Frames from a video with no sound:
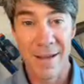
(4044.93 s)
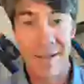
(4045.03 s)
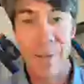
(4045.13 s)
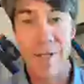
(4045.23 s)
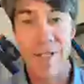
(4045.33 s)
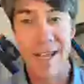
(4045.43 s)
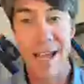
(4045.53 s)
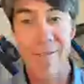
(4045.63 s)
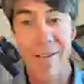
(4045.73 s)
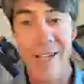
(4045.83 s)
Was
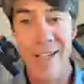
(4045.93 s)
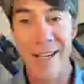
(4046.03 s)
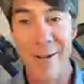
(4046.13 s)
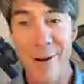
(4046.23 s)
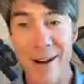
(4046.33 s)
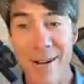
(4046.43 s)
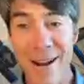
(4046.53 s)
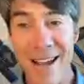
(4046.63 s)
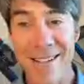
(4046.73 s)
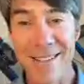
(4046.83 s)
Cavendish anywhere
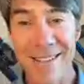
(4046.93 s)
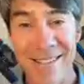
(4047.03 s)
around?